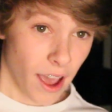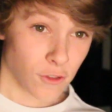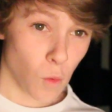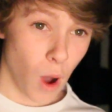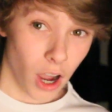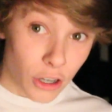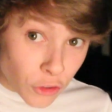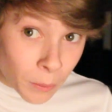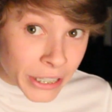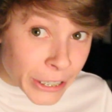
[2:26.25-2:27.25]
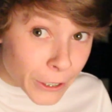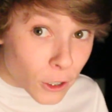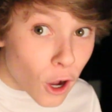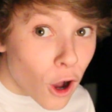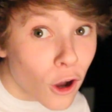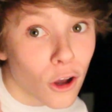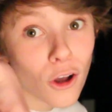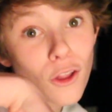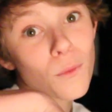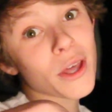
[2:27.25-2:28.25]
They have to walk from here
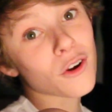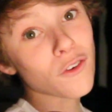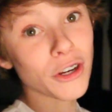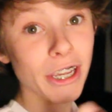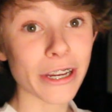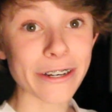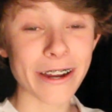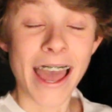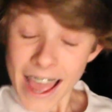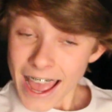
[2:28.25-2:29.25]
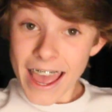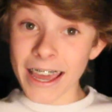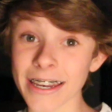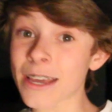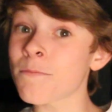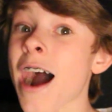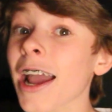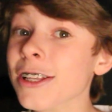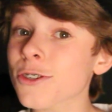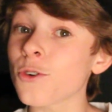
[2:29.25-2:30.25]
all the way to over here. And in my
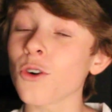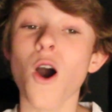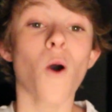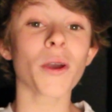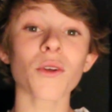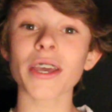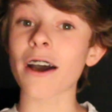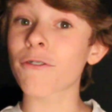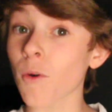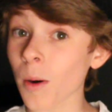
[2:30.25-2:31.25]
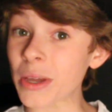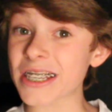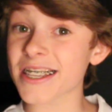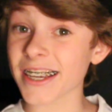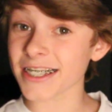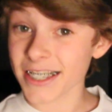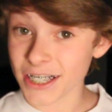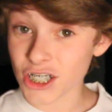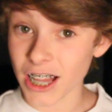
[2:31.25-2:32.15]
school, we only have four minutes to get to each